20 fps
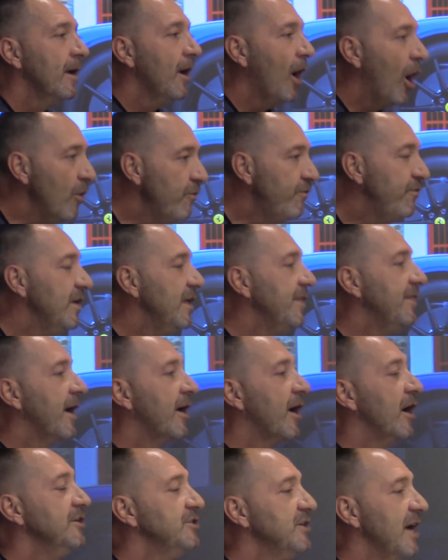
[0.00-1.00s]
Hopefully they're
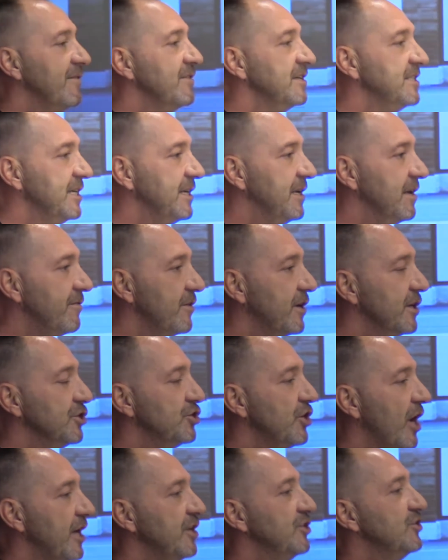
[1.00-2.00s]
going to have a significant
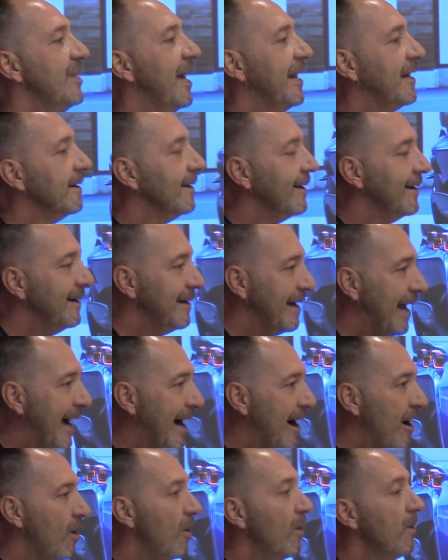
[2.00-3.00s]
change that will
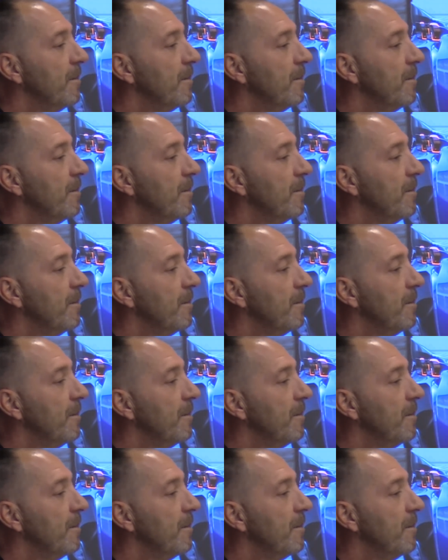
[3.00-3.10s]
allow